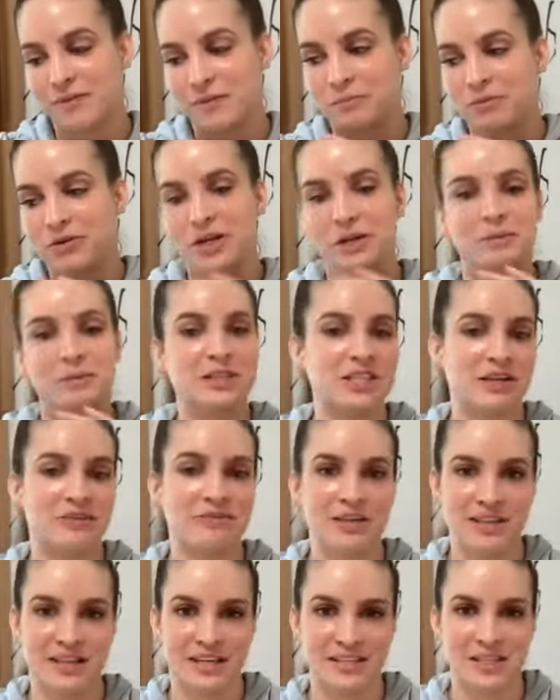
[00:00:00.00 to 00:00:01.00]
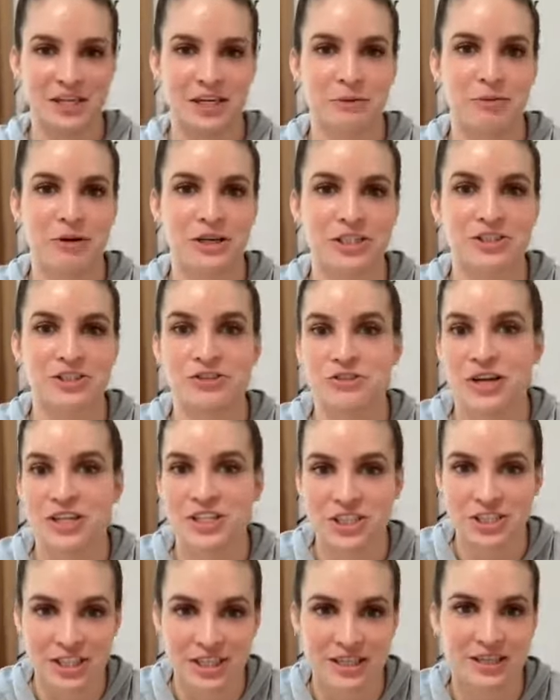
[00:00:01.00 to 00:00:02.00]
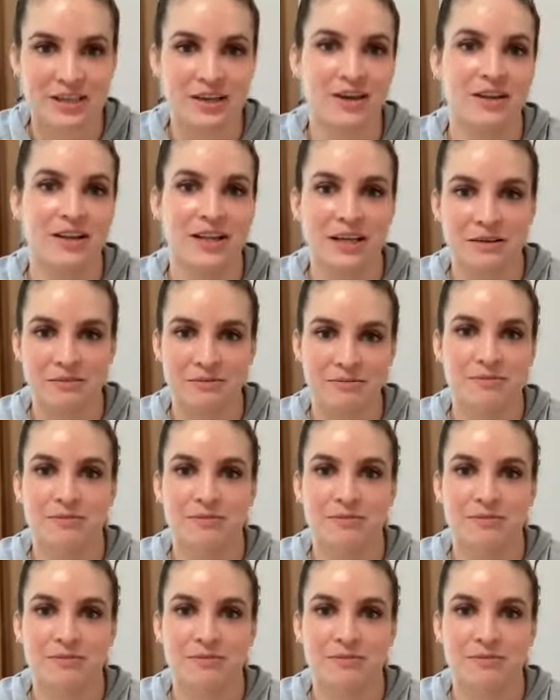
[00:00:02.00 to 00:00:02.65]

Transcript: Pretty much everything's a compression, stretching, like